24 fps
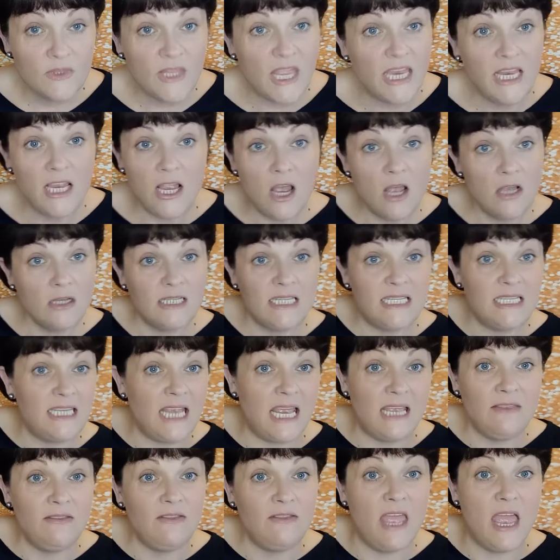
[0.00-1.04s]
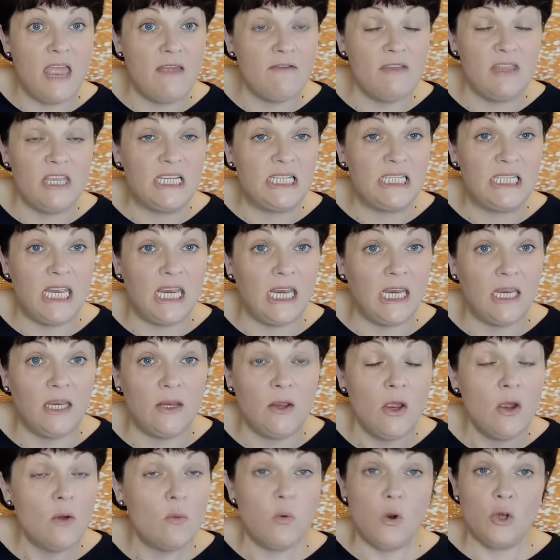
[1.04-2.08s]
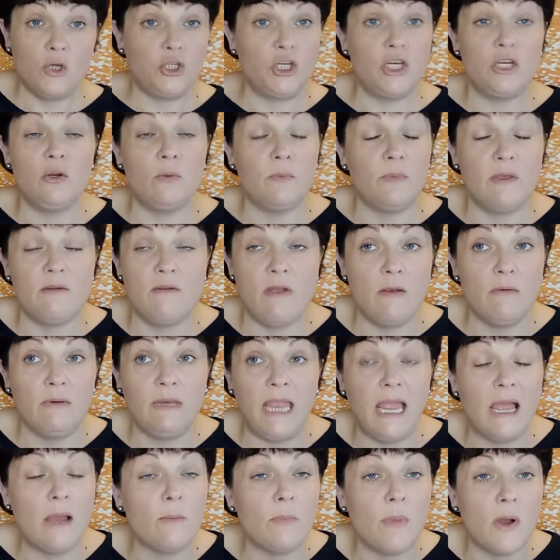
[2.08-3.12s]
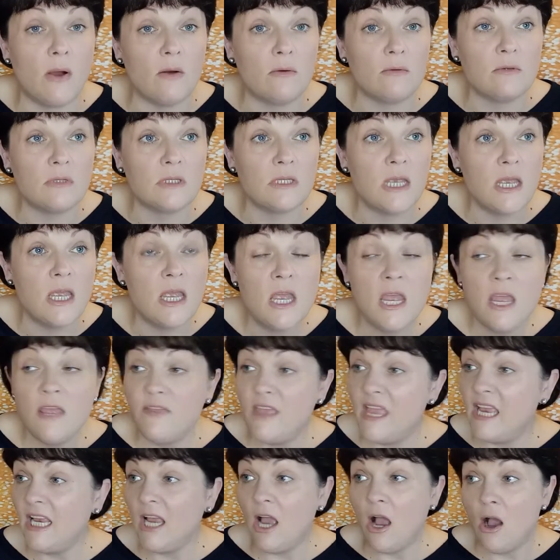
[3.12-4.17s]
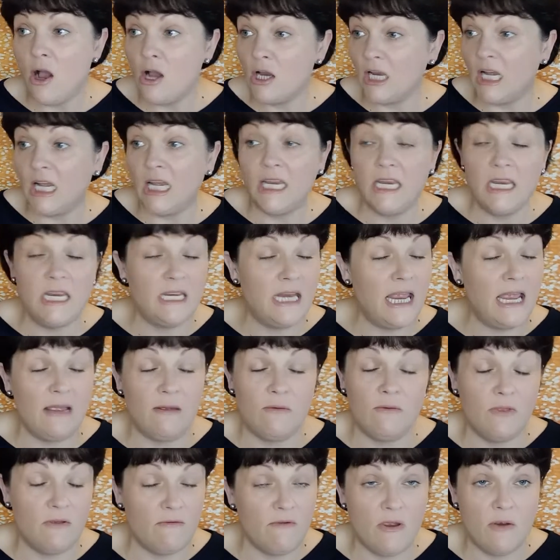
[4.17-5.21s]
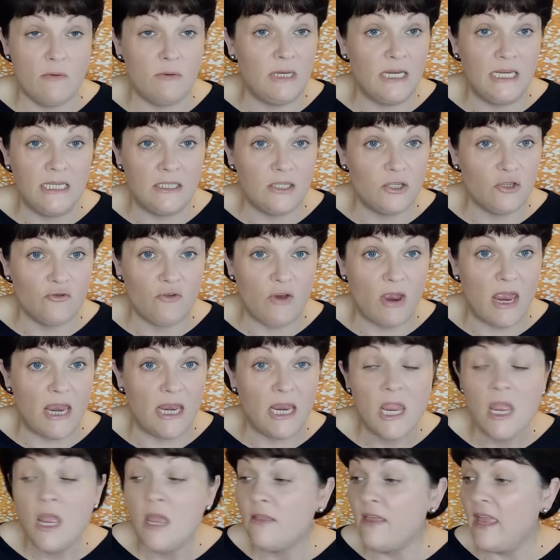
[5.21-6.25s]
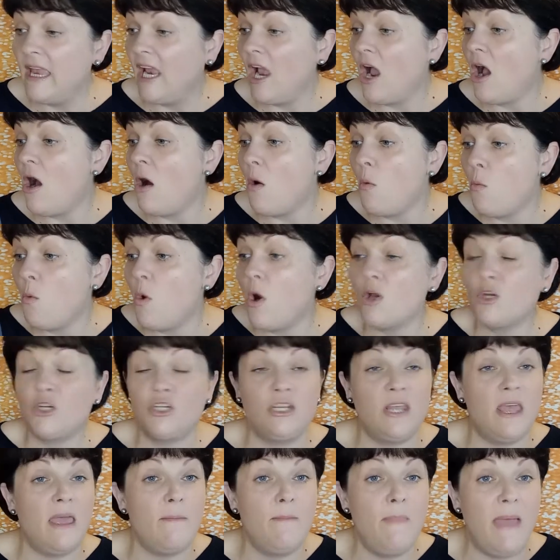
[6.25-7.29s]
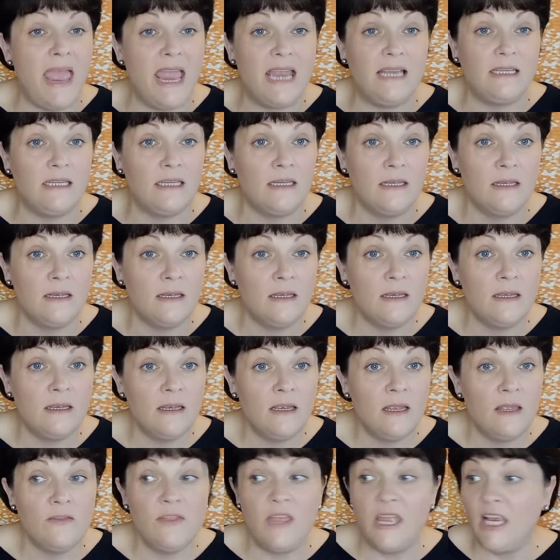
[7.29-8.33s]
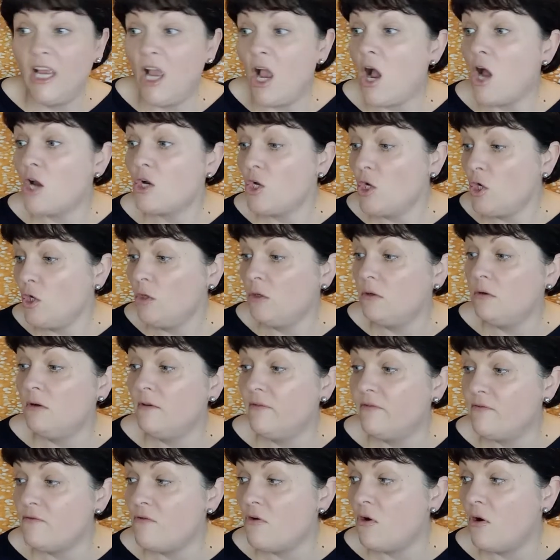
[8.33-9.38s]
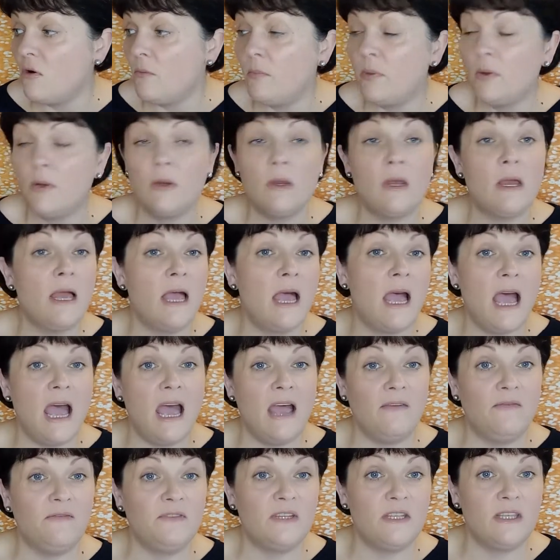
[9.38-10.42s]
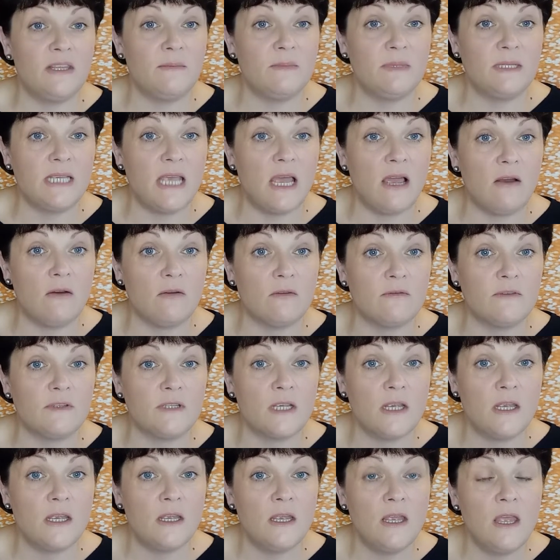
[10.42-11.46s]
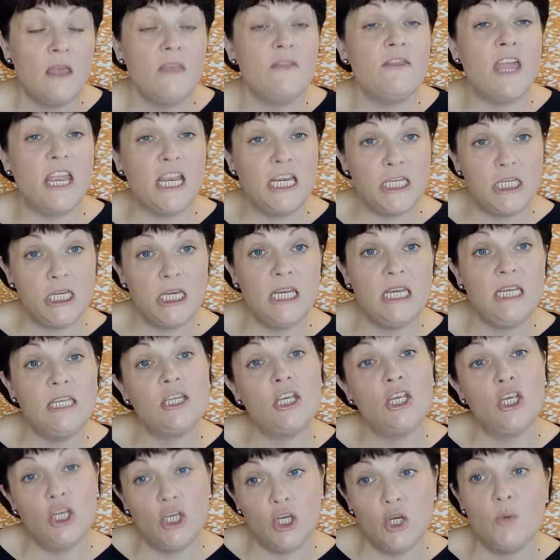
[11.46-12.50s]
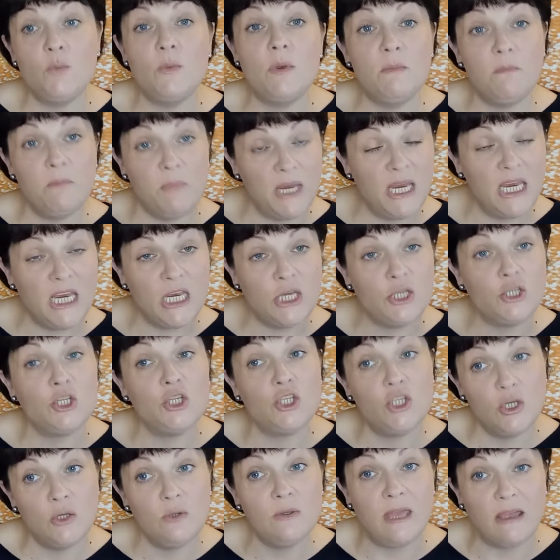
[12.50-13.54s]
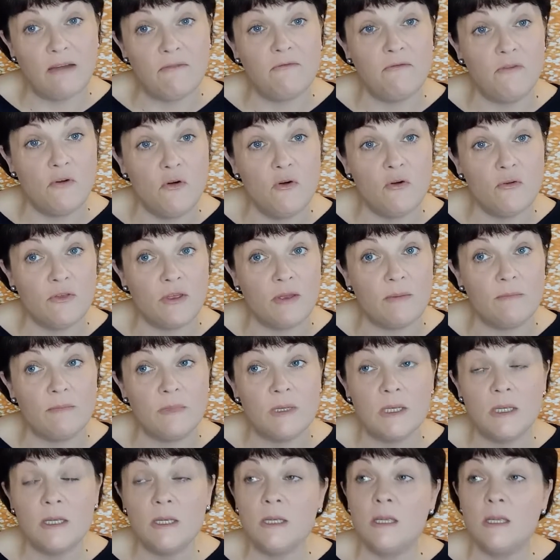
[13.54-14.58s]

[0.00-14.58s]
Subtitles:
They can't stand there at the sink washing up their own cat bowls. They can't clean out their own litter tray. They can't wash their bed. They can't hoover up after themselves. They need a human being to do that for them.